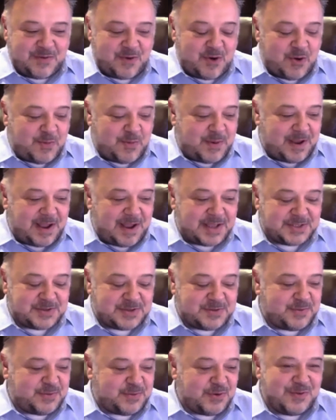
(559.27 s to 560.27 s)
robots
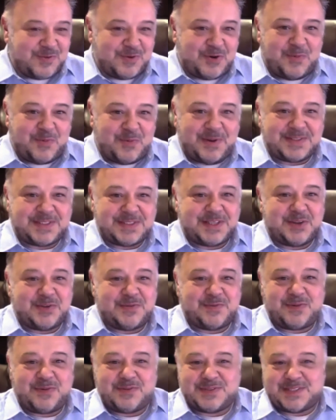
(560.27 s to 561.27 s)
or 4 robots in your
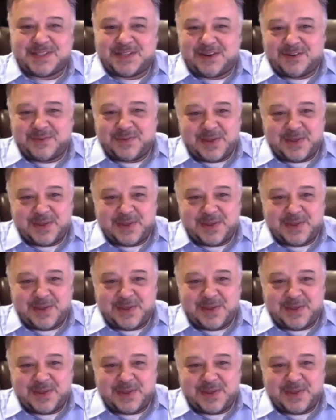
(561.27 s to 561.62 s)
first year.